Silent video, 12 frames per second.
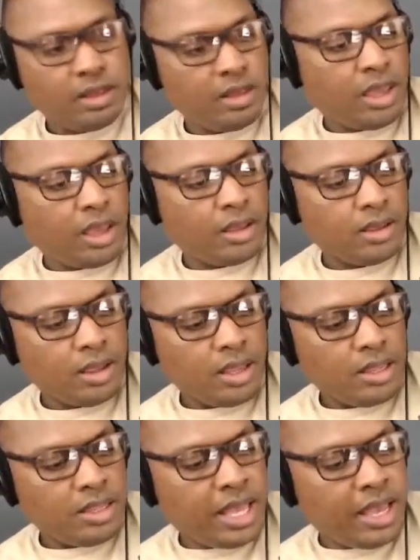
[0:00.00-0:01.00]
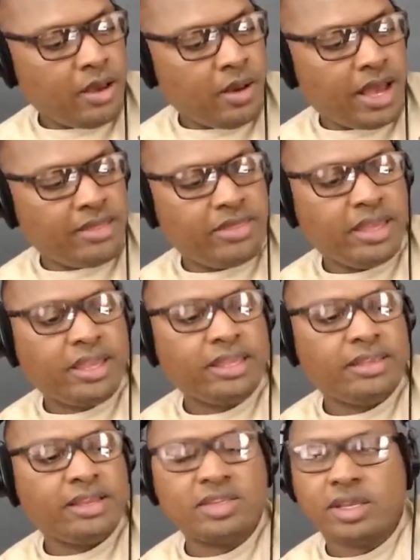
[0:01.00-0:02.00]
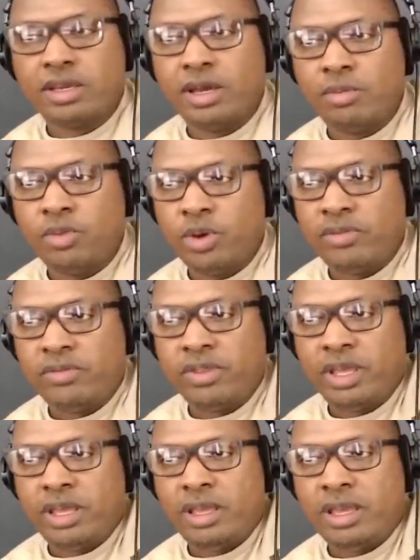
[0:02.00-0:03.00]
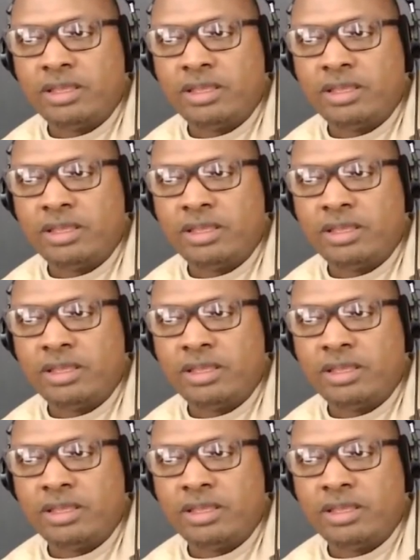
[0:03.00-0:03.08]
Yeah. Now, I think it doesn't come with the